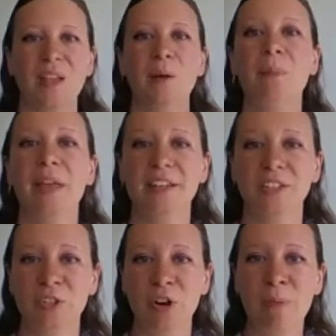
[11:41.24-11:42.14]
make a
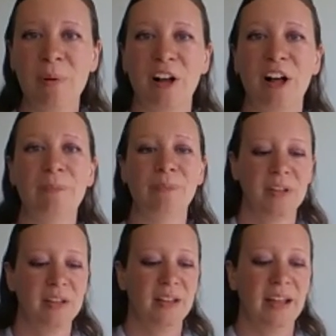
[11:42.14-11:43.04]
snowball,
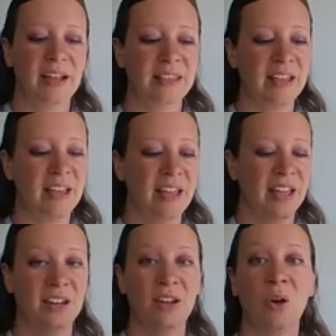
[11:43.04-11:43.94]
and
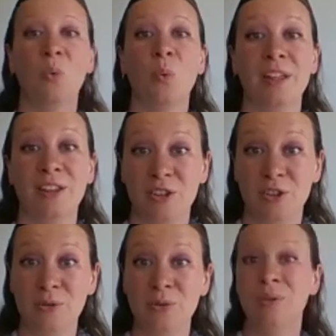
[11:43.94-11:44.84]
then when
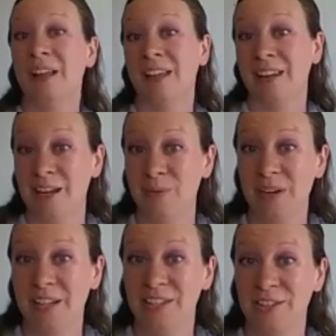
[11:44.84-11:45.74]
you and anyone
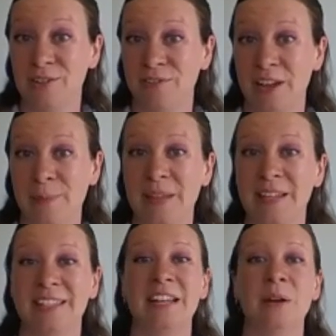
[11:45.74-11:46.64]
else in your family
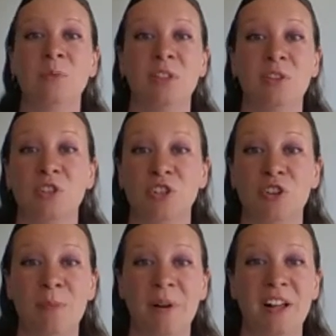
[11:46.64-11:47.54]
is done with your
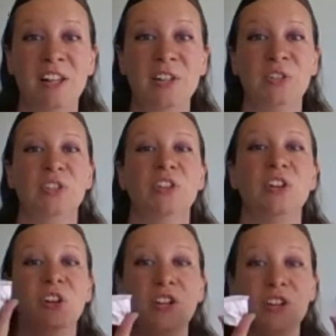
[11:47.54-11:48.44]
snowballs,
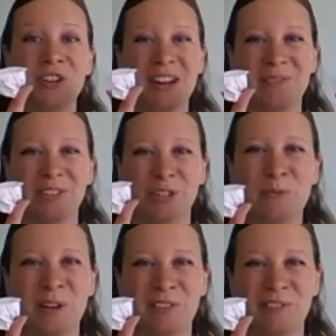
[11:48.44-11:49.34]
you're gonna have a
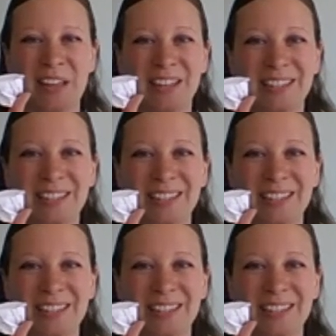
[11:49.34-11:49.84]
snowball fight.